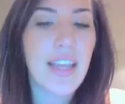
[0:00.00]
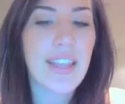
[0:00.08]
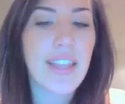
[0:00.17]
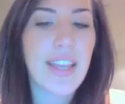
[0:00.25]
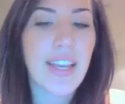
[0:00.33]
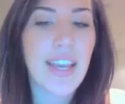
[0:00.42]

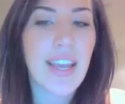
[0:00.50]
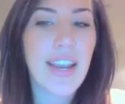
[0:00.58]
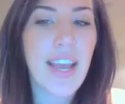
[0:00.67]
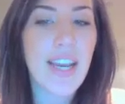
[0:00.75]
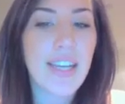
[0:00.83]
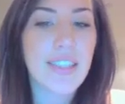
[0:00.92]
and then again
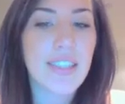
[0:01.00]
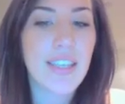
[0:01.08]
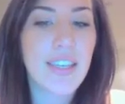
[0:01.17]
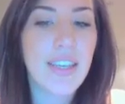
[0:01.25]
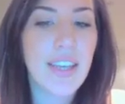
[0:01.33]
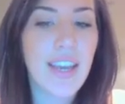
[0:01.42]
x
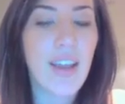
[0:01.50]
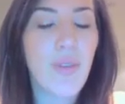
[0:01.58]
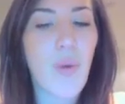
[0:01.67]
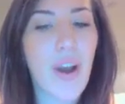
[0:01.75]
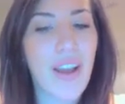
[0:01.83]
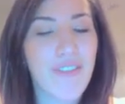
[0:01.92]

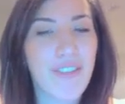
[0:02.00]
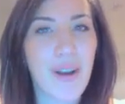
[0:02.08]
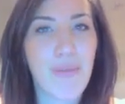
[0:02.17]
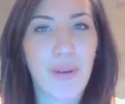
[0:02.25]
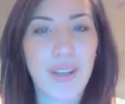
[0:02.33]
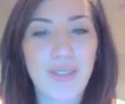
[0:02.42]
and y for
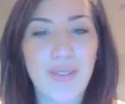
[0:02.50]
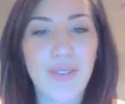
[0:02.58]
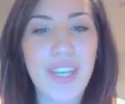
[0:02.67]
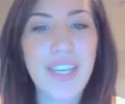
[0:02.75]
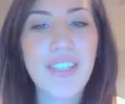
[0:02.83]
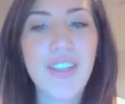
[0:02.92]
our points. So
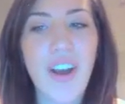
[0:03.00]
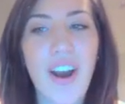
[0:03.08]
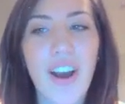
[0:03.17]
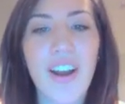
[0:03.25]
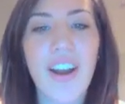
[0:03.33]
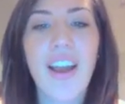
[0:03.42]
these
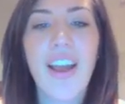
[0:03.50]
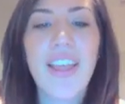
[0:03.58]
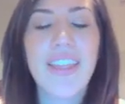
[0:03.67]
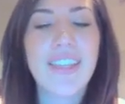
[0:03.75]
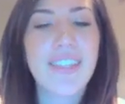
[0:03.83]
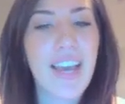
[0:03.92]
are
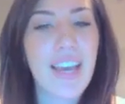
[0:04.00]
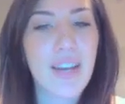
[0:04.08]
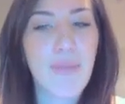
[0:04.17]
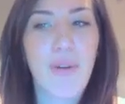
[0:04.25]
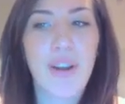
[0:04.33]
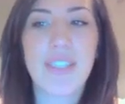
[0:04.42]
the data
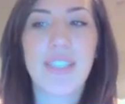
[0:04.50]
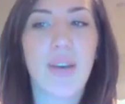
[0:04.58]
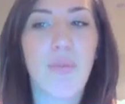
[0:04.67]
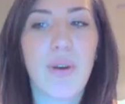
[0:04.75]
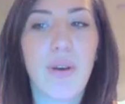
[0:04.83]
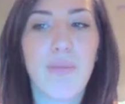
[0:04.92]
points
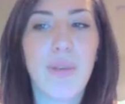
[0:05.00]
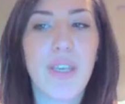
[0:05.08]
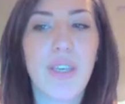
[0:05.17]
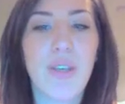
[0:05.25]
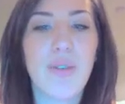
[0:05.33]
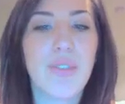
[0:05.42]
that we'll be
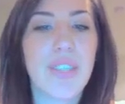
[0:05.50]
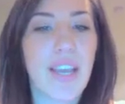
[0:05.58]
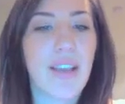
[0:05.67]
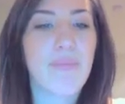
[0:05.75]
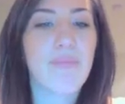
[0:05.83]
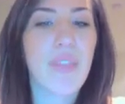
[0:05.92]

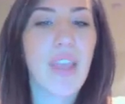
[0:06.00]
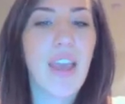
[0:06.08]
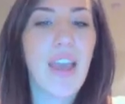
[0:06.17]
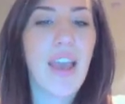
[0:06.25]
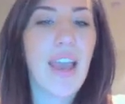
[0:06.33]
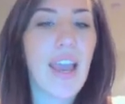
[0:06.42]
using.
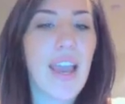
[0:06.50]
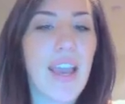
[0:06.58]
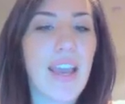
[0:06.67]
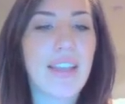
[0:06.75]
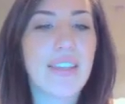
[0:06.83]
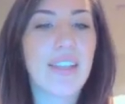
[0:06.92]

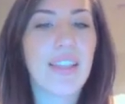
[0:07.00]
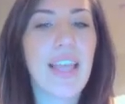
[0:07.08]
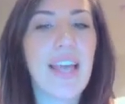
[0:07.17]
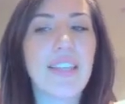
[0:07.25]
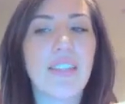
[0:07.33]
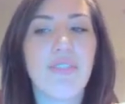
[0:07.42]
And
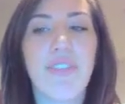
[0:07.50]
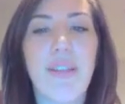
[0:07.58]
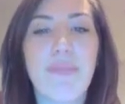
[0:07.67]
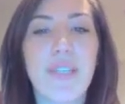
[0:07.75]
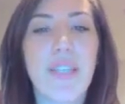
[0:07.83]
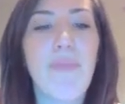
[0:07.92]
let's
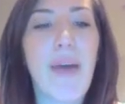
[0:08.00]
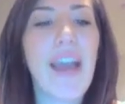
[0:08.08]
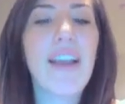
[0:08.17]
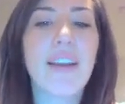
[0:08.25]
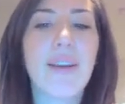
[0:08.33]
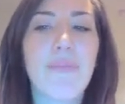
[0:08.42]
flip to the
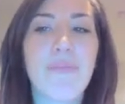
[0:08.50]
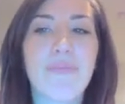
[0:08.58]
back.